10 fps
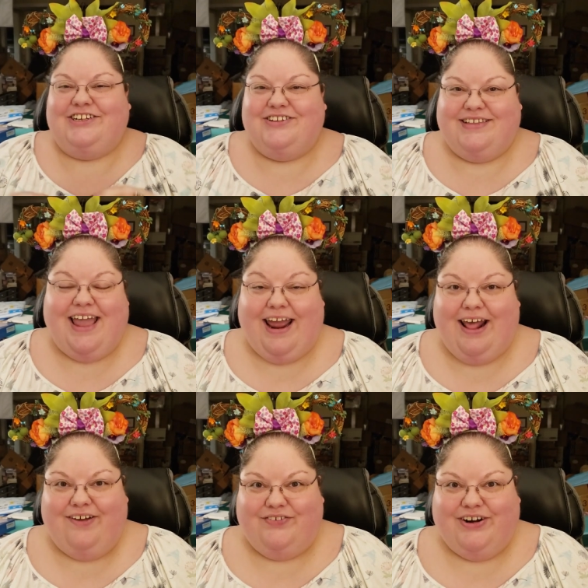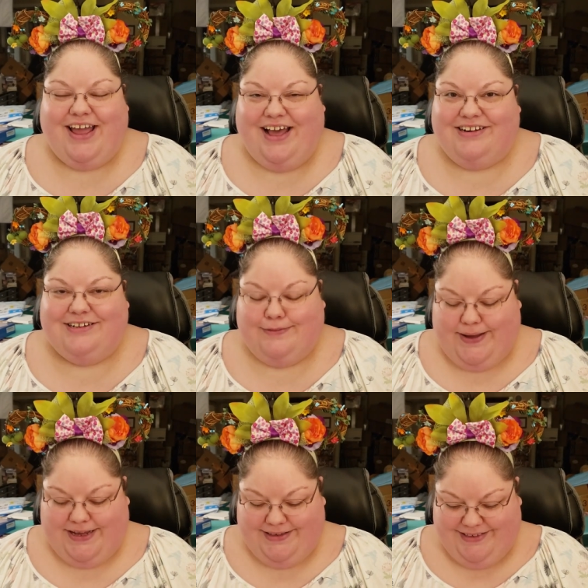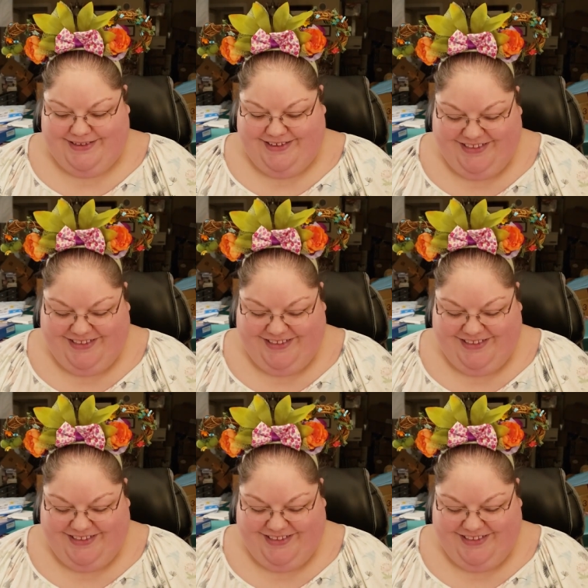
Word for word: just can't ever catch the mice.